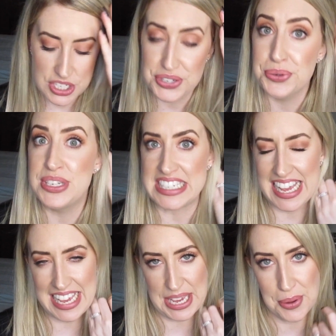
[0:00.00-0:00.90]

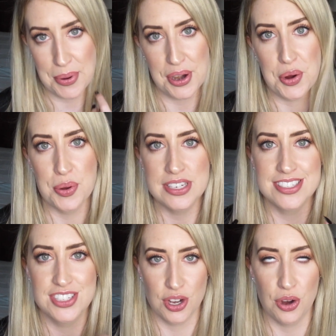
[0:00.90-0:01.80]
Today we're going
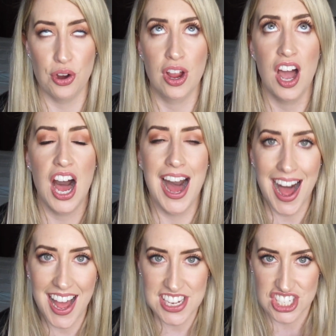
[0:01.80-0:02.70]
to talk
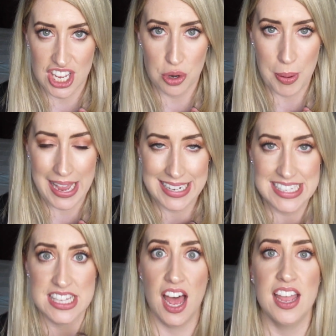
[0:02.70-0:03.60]
eyeshadow
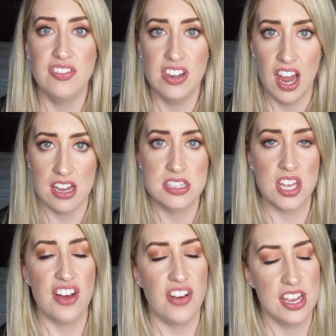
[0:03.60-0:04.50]
palettes. I have lots
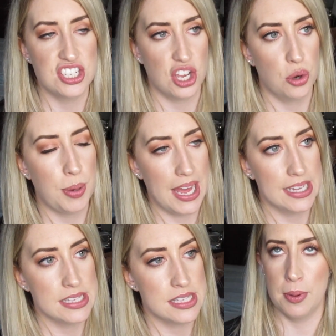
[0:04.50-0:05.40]
of eyeshadow
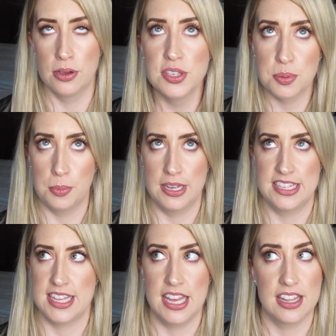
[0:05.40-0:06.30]
palettes. My husband might
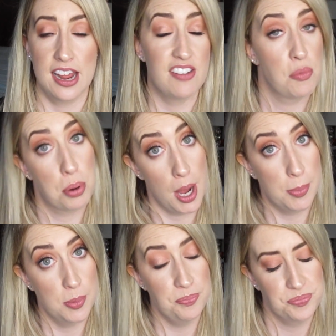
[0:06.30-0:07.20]
say that I have a
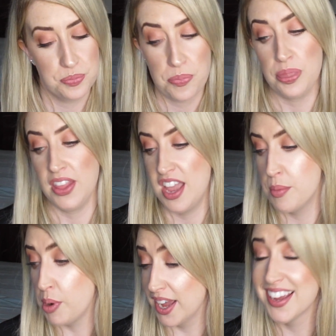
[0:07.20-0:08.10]
problem
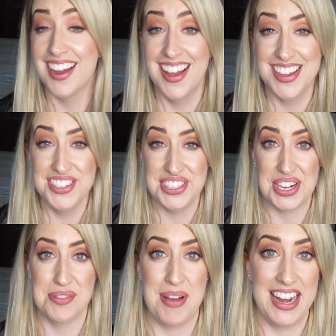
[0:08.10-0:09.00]
buying
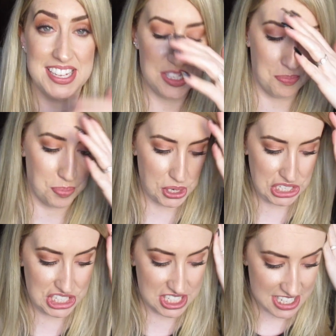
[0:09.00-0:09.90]
eyeshadow palettes
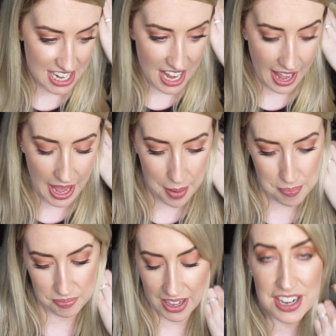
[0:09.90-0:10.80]
but
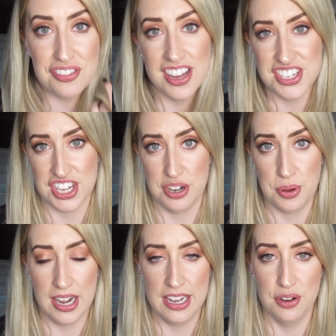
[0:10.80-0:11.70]
um, I love eyeshadow
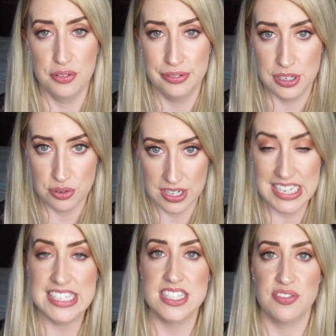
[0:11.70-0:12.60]
and I love new
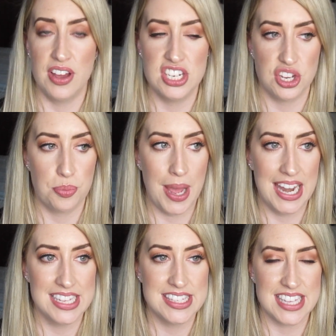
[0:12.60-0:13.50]
releases of eyeshadow
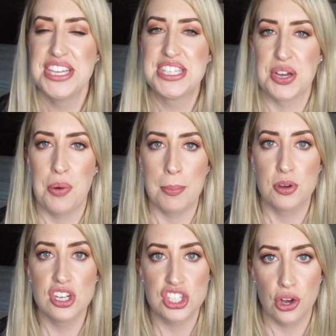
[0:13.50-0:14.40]
palettes so I'm
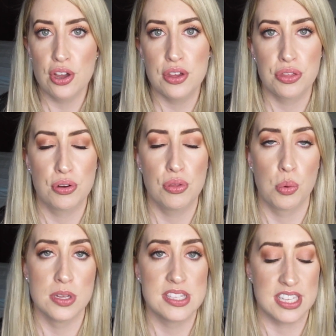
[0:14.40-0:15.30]
going to talk you through the
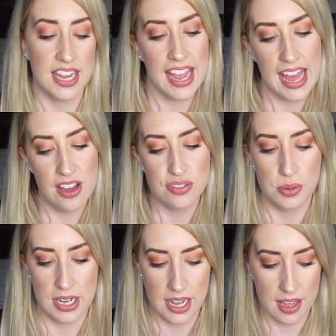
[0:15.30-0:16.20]
ones that I have,
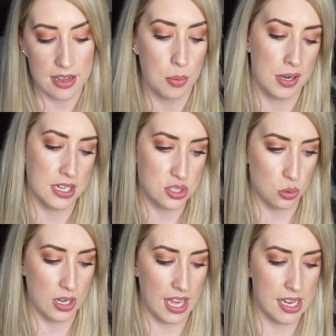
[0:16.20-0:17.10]
what I like, what I
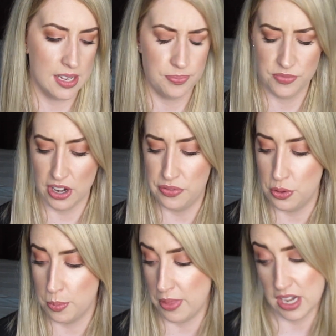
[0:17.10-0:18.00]
don't like, very
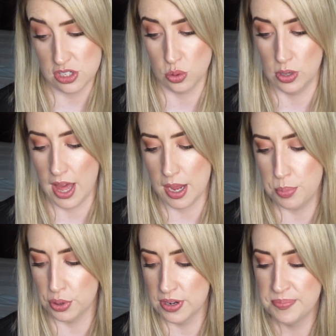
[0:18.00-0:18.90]
few of them that I don't like
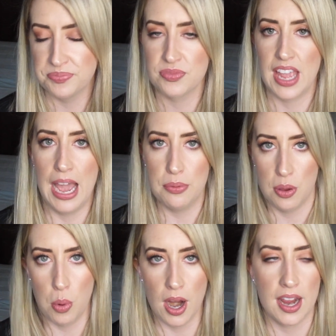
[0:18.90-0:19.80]
but how
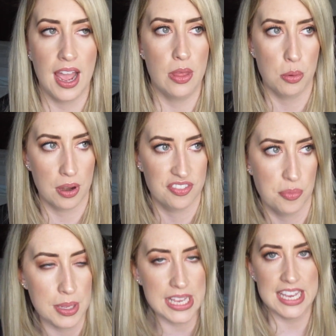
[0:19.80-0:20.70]
they work, how they work for
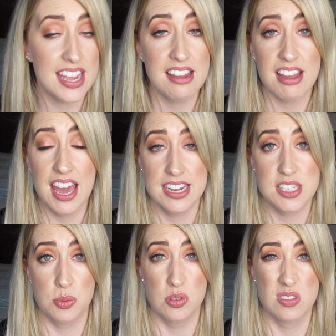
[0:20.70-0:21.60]
me and I
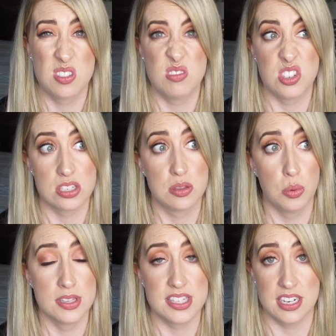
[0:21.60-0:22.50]
suppose just the
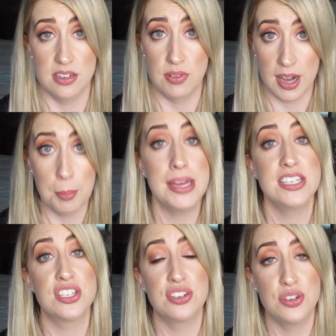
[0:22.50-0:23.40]
ones that I'd
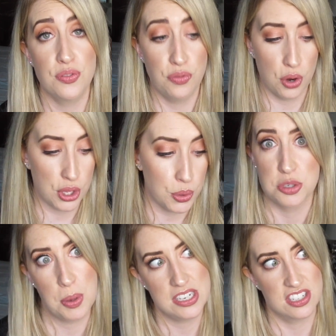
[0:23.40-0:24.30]
recommend for you
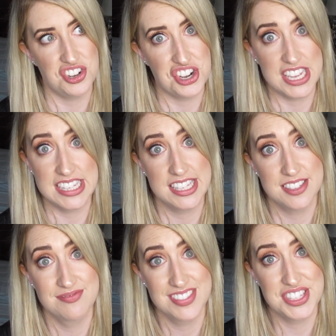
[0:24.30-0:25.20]
depending on your needs.
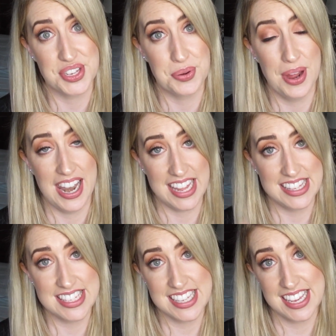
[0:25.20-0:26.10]
So
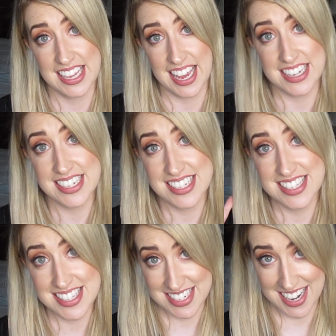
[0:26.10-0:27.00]
let's
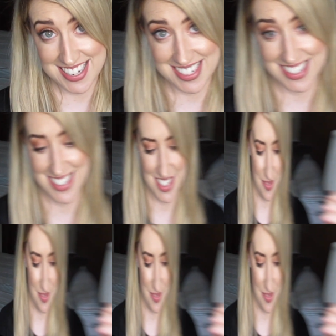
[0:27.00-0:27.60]
started.